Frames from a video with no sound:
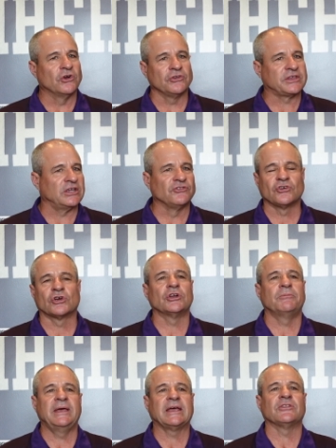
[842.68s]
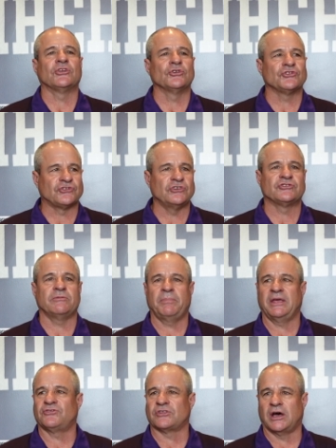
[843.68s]
Kids are going to make their decision
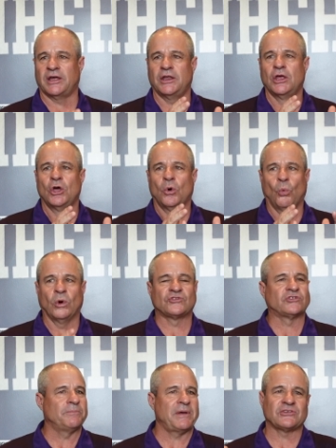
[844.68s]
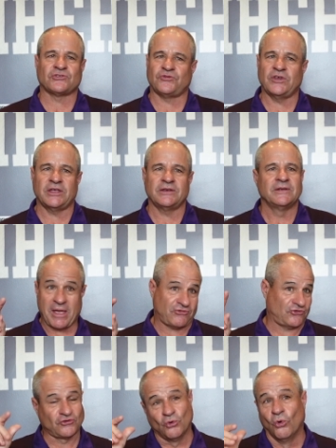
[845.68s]
based on what's the best fit,
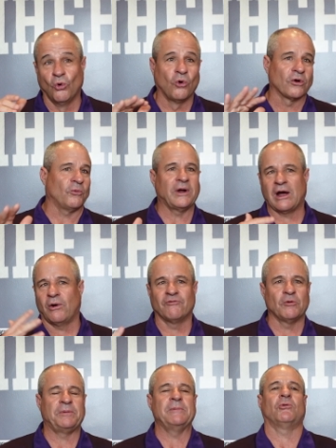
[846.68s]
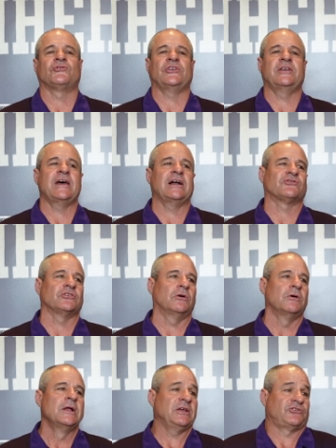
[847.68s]
best school, or however people say that.
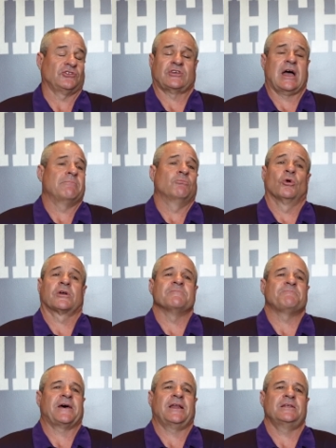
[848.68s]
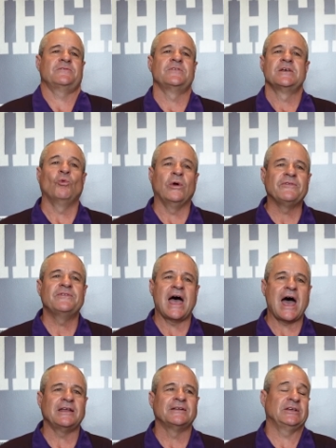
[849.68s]
So it's just gotten more competitive. With
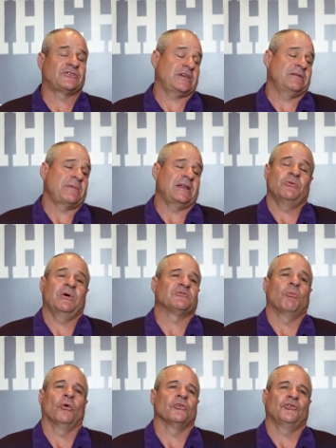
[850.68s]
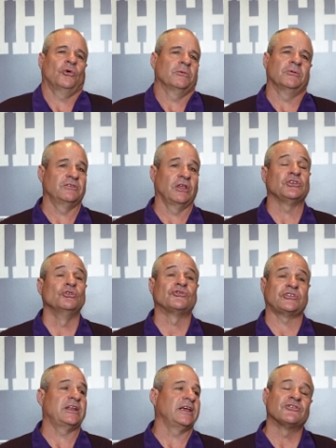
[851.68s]
that, it's in many ways more enjoyable. Like you
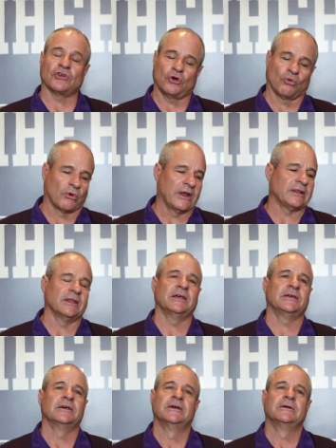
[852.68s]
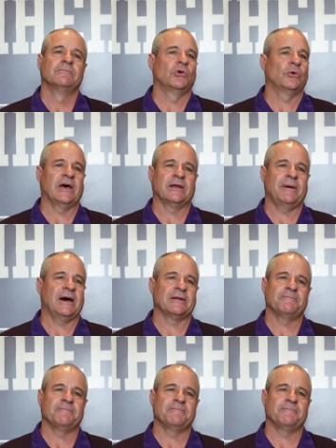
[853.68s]
said, it's a great league. No doubt about it.